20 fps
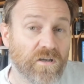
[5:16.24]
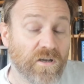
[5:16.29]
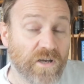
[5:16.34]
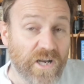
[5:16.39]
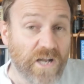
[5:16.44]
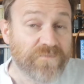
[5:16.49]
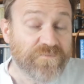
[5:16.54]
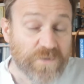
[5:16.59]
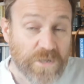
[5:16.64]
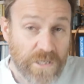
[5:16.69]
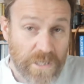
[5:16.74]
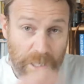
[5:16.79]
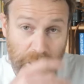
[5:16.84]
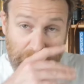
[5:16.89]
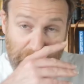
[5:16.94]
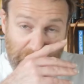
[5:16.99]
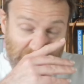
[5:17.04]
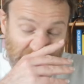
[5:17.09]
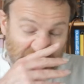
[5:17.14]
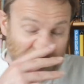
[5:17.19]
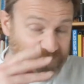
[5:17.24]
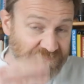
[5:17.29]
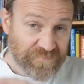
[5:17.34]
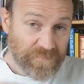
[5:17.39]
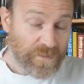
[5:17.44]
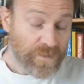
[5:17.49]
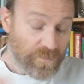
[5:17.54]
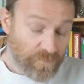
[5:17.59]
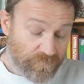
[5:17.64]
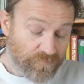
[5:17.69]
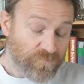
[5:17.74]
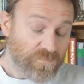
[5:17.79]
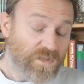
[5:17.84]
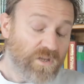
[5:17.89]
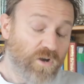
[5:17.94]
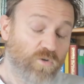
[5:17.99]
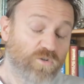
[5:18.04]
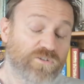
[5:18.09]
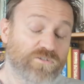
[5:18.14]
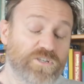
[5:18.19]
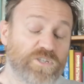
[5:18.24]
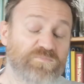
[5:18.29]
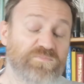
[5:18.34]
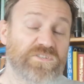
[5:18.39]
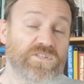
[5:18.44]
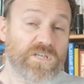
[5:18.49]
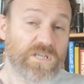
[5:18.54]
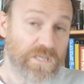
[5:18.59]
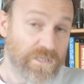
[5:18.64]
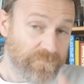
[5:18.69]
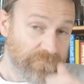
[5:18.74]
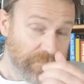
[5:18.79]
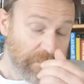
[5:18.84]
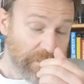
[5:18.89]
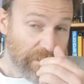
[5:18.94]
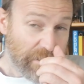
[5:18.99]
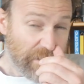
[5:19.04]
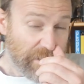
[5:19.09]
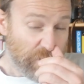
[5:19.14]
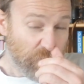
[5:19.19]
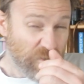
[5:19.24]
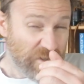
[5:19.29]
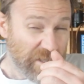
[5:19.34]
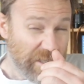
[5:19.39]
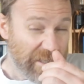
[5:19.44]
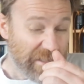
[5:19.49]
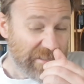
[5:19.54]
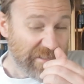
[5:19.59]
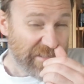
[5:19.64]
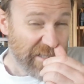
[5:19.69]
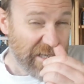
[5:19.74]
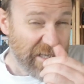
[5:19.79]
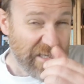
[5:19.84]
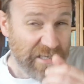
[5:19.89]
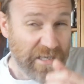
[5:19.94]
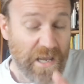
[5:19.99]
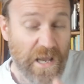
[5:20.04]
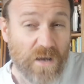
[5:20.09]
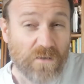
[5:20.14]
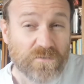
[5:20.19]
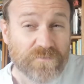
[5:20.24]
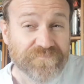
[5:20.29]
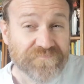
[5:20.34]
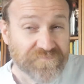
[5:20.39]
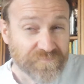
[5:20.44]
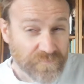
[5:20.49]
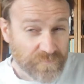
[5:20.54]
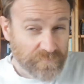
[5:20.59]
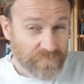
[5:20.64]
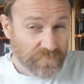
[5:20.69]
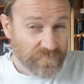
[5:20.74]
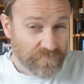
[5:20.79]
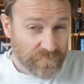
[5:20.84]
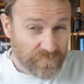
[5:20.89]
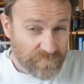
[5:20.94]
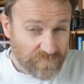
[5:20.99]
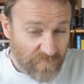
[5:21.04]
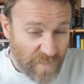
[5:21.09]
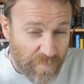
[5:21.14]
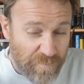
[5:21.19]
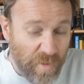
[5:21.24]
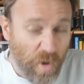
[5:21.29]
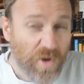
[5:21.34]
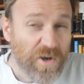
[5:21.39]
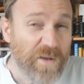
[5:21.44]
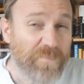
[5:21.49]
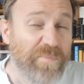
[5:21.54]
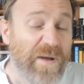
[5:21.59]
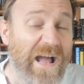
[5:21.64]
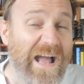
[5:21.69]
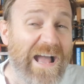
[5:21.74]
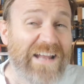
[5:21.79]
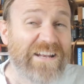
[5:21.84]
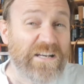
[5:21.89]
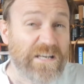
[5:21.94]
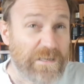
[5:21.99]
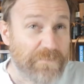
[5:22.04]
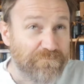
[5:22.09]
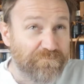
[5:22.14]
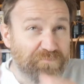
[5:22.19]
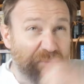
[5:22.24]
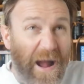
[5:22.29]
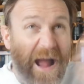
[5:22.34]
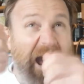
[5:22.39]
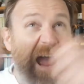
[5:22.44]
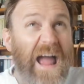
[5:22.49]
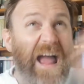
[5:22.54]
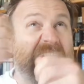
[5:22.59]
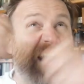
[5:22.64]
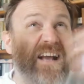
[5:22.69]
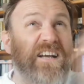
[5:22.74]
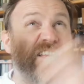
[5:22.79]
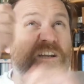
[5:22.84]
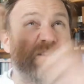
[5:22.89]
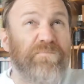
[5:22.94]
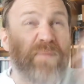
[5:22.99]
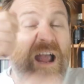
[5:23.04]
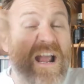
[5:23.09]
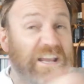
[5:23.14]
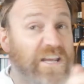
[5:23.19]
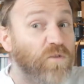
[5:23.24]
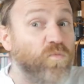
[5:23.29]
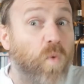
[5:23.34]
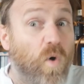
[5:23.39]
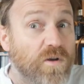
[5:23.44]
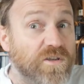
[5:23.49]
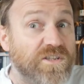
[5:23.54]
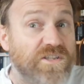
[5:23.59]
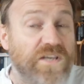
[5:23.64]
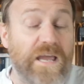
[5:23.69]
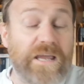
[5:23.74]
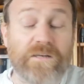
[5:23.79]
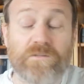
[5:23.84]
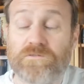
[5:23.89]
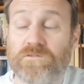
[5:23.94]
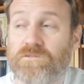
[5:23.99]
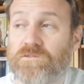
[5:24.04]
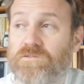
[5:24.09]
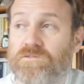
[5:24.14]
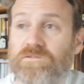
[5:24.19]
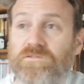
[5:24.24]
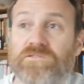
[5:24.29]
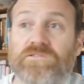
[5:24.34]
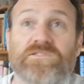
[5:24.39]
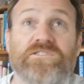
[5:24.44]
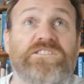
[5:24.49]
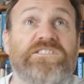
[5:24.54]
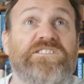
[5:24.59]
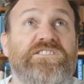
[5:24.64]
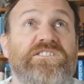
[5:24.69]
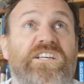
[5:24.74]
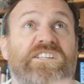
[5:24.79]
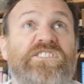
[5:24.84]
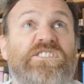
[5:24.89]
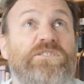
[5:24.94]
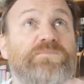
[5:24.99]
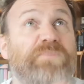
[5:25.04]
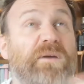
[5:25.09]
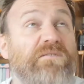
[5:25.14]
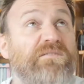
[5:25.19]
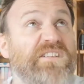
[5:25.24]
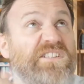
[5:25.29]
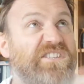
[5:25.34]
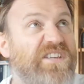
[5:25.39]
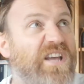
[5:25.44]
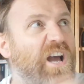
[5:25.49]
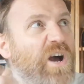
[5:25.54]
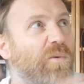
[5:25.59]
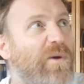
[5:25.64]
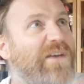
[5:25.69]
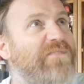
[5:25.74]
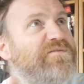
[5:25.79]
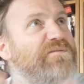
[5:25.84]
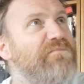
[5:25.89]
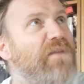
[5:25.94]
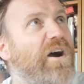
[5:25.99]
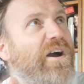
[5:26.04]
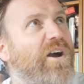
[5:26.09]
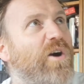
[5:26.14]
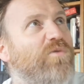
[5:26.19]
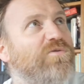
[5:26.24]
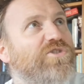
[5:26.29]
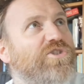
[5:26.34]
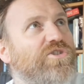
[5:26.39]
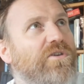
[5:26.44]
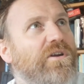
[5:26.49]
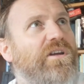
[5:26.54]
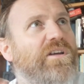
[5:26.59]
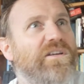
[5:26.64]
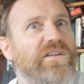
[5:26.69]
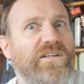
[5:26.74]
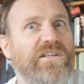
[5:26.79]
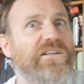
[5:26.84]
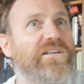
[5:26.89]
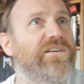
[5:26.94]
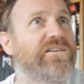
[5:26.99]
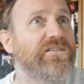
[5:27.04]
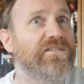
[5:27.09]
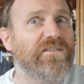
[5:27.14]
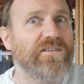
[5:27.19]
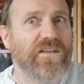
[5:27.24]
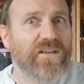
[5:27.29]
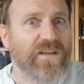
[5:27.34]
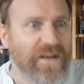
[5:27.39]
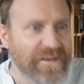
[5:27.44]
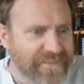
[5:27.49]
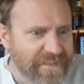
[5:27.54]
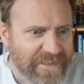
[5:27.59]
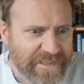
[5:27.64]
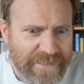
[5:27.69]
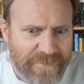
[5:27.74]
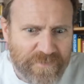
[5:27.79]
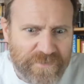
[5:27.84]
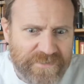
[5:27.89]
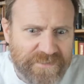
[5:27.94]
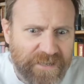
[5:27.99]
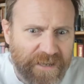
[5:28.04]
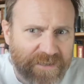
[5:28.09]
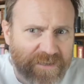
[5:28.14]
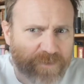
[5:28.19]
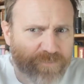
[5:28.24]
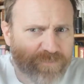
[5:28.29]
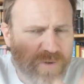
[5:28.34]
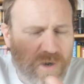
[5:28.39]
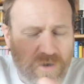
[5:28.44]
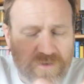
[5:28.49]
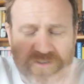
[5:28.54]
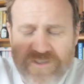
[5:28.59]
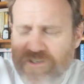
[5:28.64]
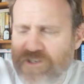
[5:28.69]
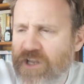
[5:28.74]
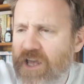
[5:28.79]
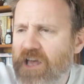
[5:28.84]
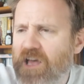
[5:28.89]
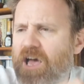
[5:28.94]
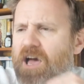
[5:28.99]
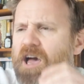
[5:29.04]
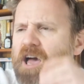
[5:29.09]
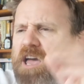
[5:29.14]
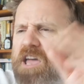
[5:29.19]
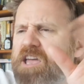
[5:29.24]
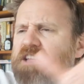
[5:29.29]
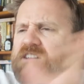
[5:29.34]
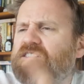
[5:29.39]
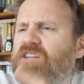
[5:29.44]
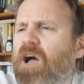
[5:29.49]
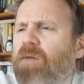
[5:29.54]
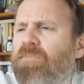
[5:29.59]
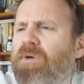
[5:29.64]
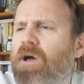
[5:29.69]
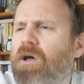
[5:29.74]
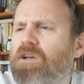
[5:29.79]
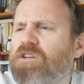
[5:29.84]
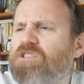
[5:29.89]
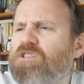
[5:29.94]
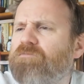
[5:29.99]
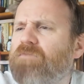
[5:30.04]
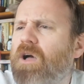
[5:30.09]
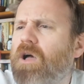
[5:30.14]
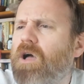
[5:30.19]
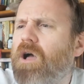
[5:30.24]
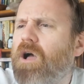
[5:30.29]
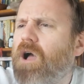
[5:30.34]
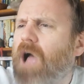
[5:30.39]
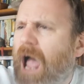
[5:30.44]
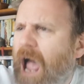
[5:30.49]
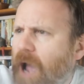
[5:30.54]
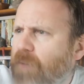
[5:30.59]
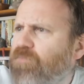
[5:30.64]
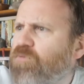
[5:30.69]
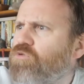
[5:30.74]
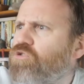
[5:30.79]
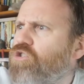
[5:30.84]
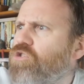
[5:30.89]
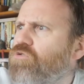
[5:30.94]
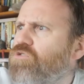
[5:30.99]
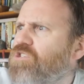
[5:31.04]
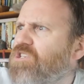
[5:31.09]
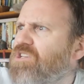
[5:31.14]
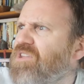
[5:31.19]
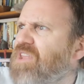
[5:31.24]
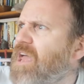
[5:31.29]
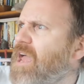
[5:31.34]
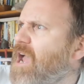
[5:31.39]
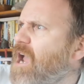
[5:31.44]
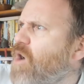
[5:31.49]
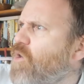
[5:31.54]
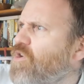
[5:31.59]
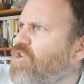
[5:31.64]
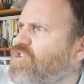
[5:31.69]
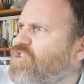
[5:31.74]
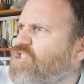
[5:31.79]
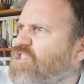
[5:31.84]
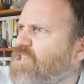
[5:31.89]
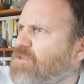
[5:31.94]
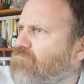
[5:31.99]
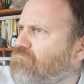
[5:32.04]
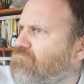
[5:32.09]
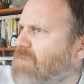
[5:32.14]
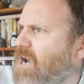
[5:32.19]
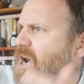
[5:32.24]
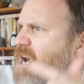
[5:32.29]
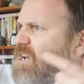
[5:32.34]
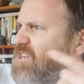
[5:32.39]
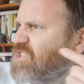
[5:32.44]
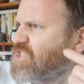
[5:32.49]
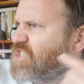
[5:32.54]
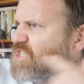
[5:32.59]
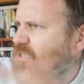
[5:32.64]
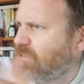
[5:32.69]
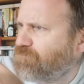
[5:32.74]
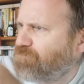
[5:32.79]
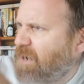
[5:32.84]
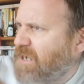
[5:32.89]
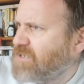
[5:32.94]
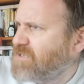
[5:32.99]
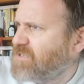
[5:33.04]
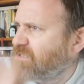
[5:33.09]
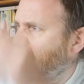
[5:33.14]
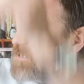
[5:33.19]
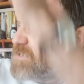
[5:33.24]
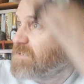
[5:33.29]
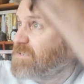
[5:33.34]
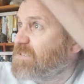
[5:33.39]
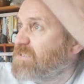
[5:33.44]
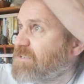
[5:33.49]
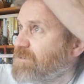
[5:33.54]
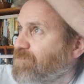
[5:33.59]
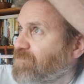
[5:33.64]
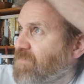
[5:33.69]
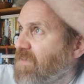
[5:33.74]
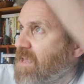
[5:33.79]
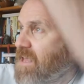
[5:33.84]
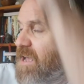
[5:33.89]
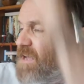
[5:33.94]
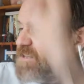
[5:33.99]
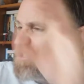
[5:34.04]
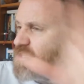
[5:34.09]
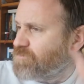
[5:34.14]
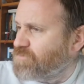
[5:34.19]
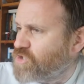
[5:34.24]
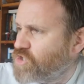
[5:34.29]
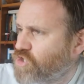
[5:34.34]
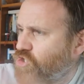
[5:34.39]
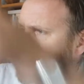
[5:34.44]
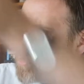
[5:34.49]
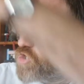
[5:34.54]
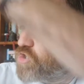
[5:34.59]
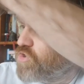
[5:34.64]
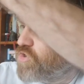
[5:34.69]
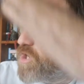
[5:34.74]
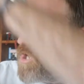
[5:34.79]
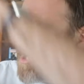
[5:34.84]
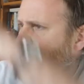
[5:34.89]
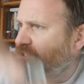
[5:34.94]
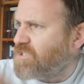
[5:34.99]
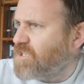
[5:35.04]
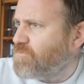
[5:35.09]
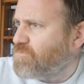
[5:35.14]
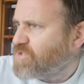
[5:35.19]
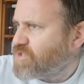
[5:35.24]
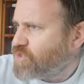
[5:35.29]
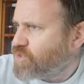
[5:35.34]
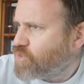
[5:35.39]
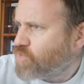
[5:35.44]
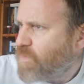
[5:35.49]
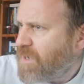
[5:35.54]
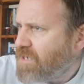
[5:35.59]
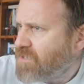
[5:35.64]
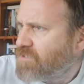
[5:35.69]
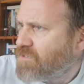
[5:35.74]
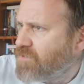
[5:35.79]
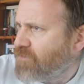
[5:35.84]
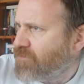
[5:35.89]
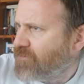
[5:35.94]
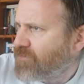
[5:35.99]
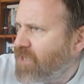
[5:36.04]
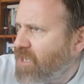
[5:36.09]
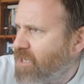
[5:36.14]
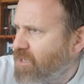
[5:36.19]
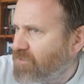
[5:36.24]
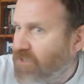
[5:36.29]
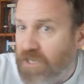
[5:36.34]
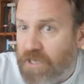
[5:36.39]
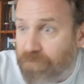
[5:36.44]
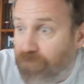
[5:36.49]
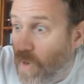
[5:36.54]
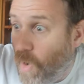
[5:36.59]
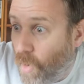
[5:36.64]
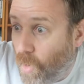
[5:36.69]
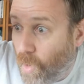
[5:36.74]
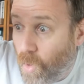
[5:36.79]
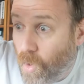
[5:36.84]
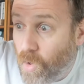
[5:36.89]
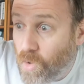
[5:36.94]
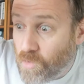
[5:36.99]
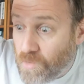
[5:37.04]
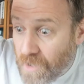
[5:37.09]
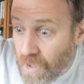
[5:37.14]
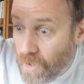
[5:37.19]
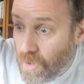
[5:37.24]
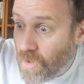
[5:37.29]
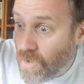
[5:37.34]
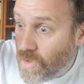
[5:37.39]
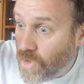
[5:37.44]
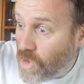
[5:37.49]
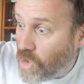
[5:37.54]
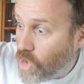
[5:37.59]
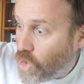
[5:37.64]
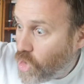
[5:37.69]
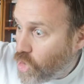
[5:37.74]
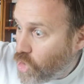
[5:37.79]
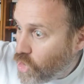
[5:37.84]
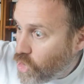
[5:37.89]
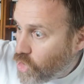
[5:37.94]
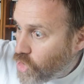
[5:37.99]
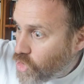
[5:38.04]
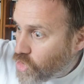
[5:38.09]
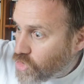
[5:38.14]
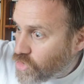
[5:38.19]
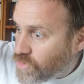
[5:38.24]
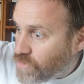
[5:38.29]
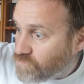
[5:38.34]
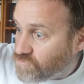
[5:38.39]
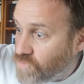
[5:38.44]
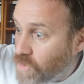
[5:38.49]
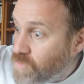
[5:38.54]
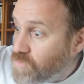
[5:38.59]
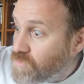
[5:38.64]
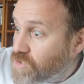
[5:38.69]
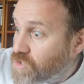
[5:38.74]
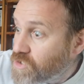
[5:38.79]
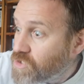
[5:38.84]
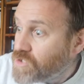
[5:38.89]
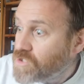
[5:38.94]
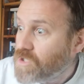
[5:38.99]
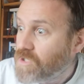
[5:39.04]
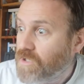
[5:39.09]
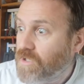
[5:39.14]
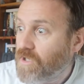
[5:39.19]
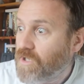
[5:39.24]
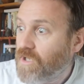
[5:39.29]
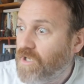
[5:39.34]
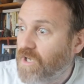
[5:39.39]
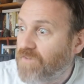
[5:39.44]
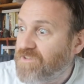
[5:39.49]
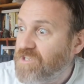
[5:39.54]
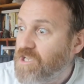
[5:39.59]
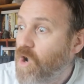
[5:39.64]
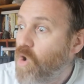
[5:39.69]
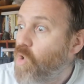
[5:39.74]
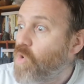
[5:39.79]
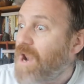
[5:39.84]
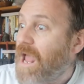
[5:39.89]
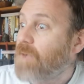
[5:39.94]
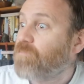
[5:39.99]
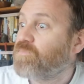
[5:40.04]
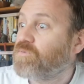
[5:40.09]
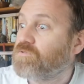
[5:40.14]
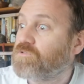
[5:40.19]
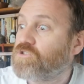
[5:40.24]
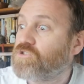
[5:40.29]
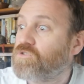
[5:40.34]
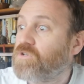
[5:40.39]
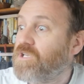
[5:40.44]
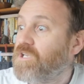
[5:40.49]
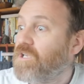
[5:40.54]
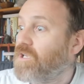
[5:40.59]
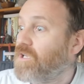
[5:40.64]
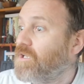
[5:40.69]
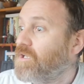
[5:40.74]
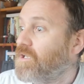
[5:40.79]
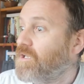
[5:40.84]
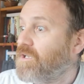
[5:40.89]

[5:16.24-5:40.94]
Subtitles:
And every year, Christmas Eve, he would take out a pot and a pan and he'd bang and bang, he'd wassail. He'd say, "Spirits, get away from my old tree!" And then he would take a pot and heat up some apple juice in there with some spices and some sugar to sweet and thick, and then he'd pour it on to the roots of the old apple tree